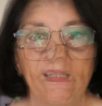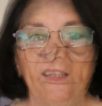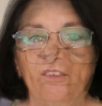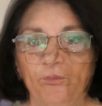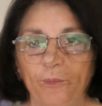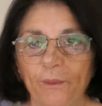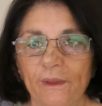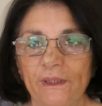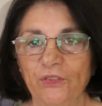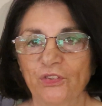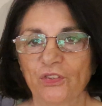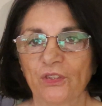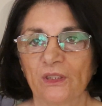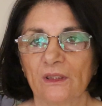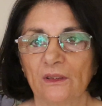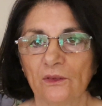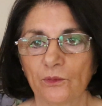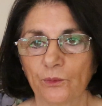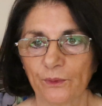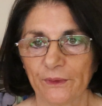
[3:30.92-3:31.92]
if my
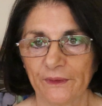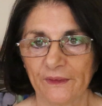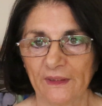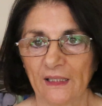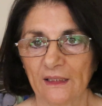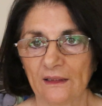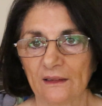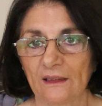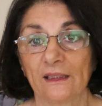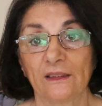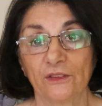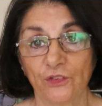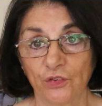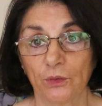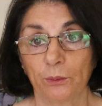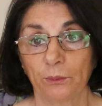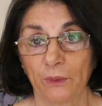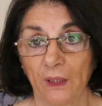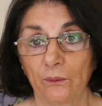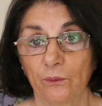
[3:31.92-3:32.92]
child were in that
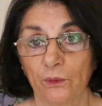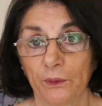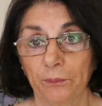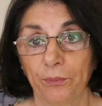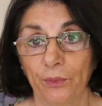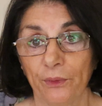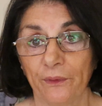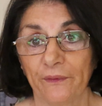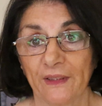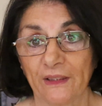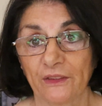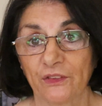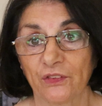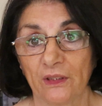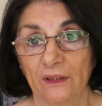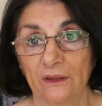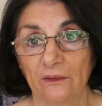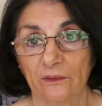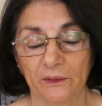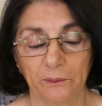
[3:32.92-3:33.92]
classroom, I would pull that
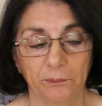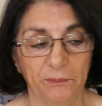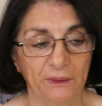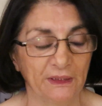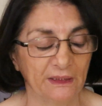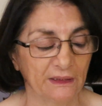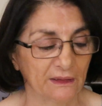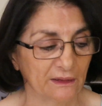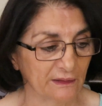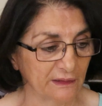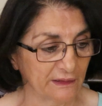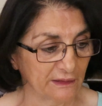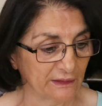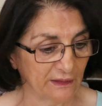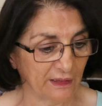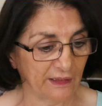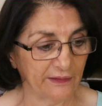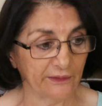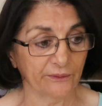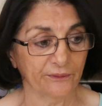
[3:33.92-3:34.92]
child immediately.
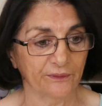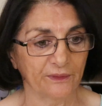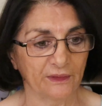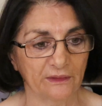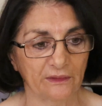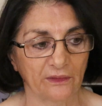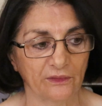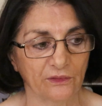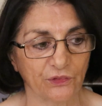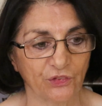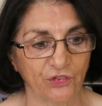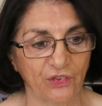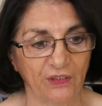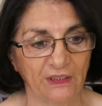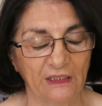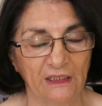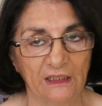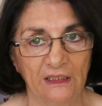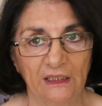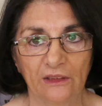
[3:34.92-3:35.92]
I don't think that there's
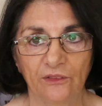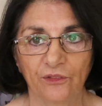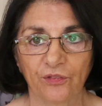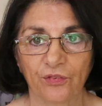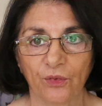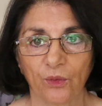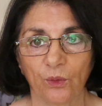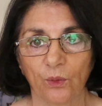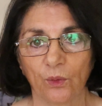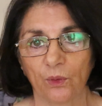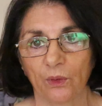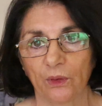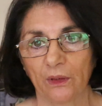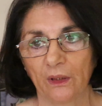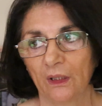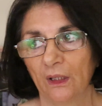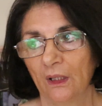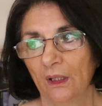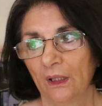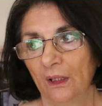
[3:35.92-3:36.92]
any need
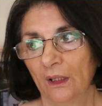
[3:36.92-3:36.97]
for